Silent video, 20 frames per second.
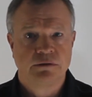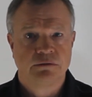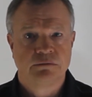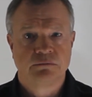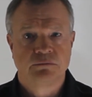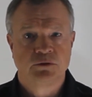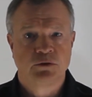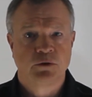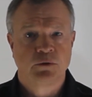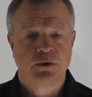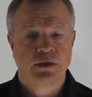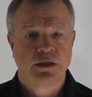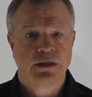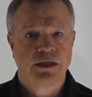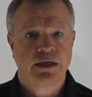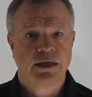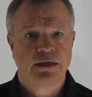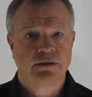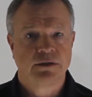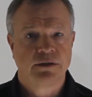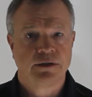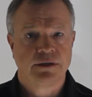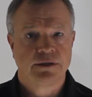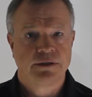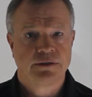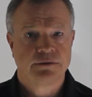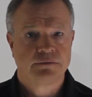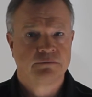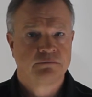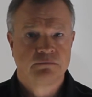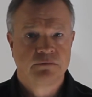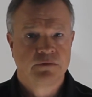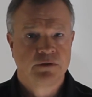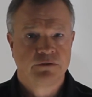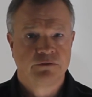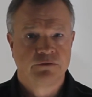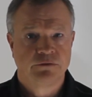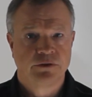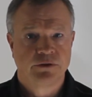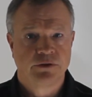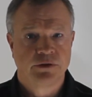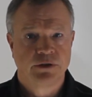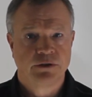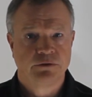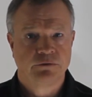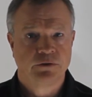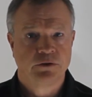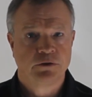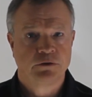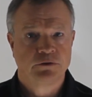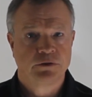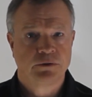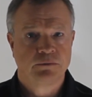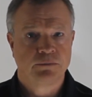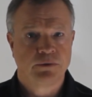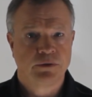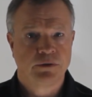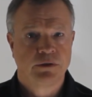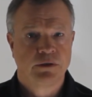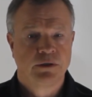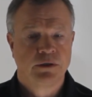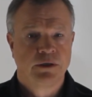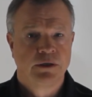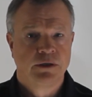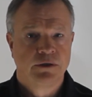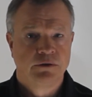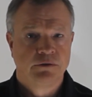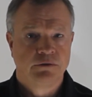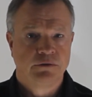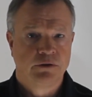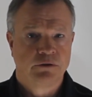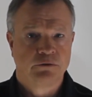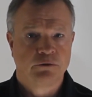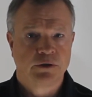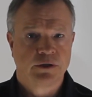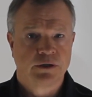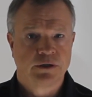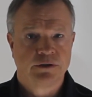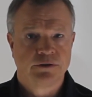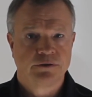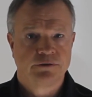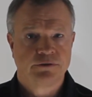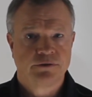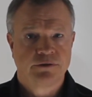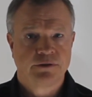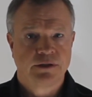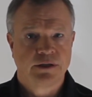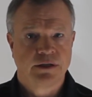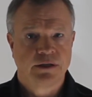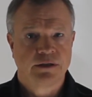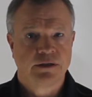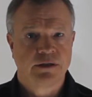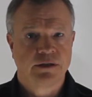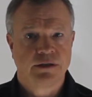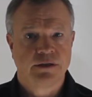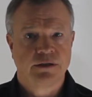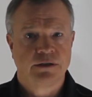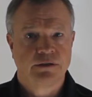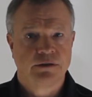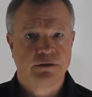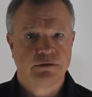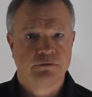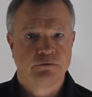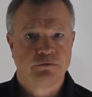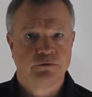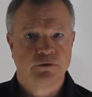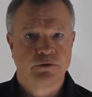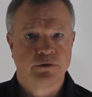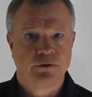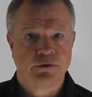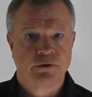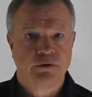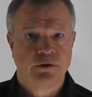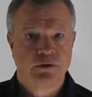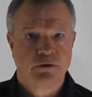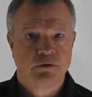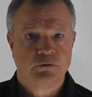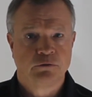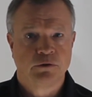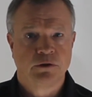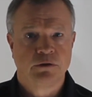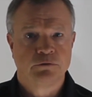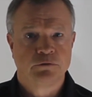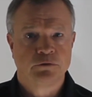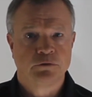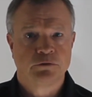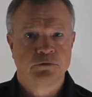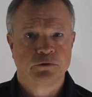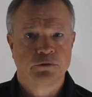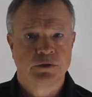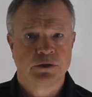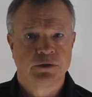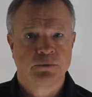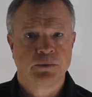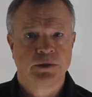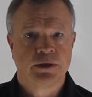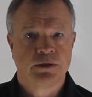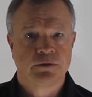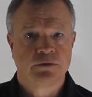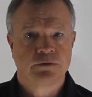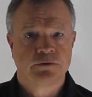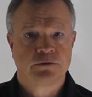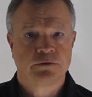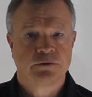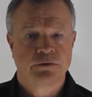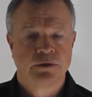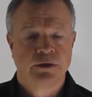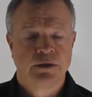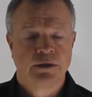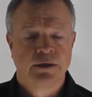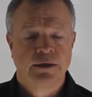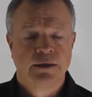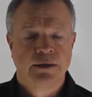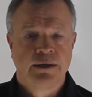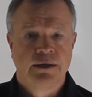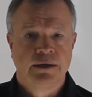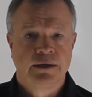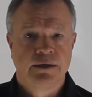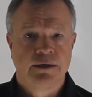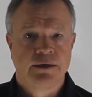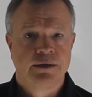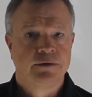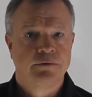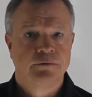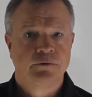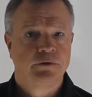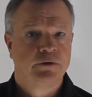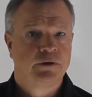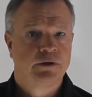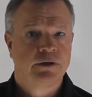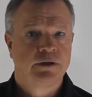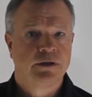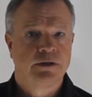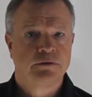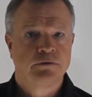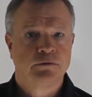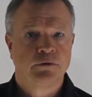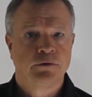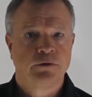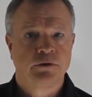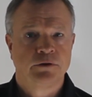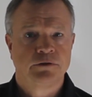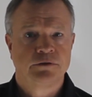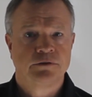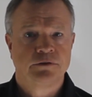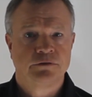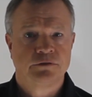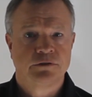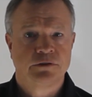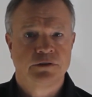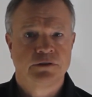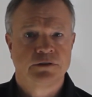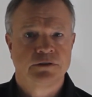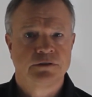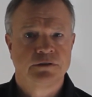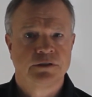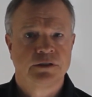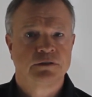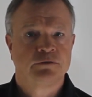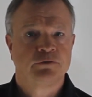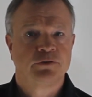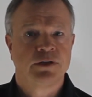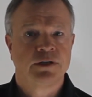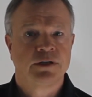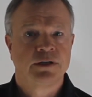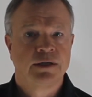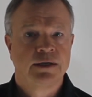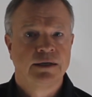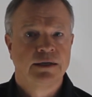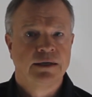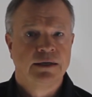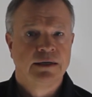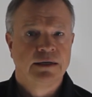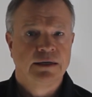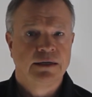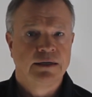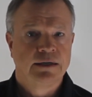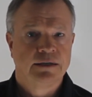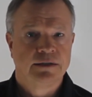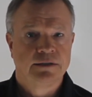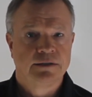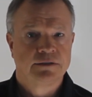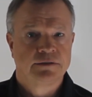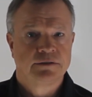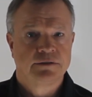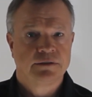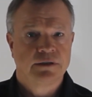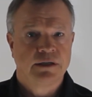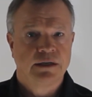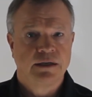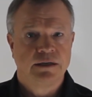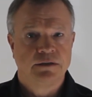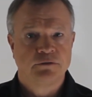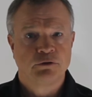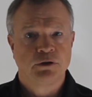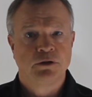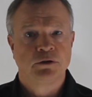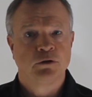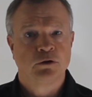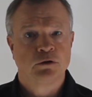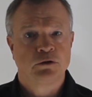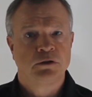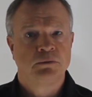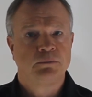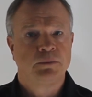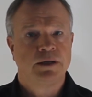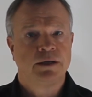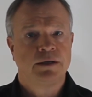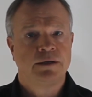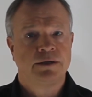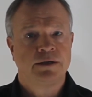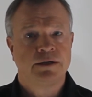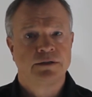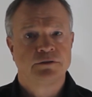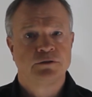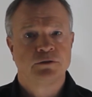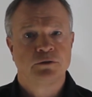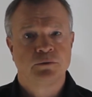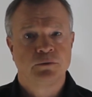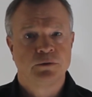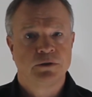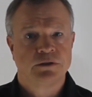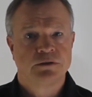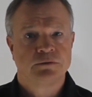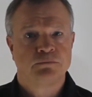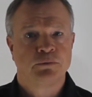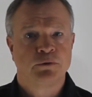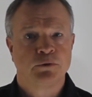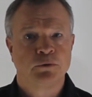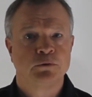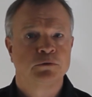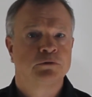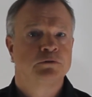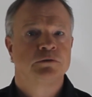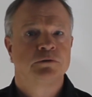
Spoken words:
showing an anchor light. Very, very simple. The trick is that for the 12 to 20 meters, 39 to 66 feet, is a 3 nautical mile light, so it's both